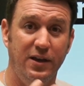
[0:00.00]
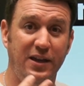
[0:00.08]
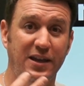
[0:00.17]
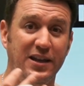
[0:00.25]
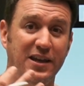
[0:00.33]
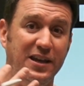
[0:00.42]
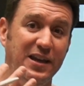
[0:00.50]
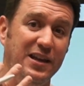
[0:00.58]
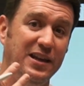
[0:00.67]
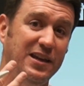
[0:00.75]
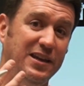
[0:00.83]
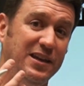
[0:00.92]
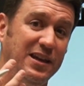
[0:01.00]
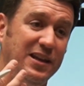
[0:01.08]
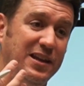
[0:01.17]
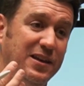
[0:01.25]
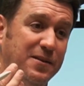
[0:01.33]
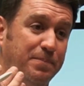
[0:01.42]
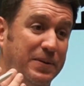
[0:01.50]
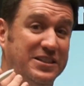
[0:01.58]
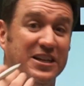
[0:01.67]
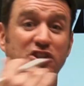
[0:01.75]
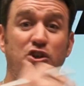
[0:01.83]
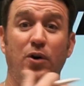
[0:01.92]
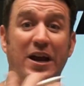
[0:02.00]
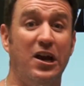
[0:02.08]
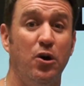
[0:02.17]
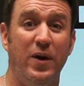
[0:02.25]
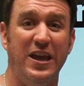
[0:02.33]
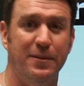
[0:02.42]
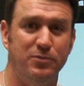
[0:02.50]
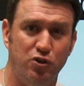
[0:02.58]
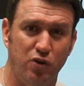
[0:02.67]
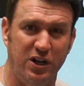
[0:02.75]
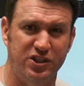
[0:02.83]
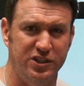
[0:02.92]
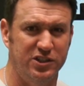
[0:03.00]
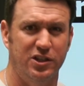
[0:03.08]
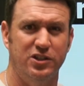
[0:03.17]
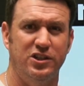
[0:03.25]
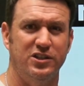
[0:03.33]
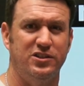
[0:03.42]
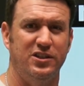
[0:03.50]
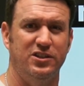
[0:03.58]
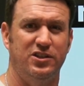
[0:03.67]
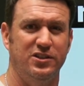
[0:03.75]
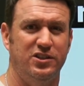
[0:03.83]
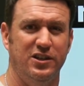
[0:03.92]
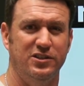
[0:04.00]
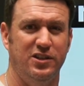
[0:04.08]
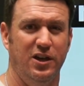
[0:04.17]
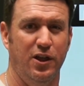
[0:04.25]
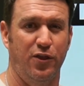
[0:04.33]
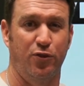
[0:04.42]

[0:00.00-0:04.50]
any any any potential airway obstruction such as such as uh,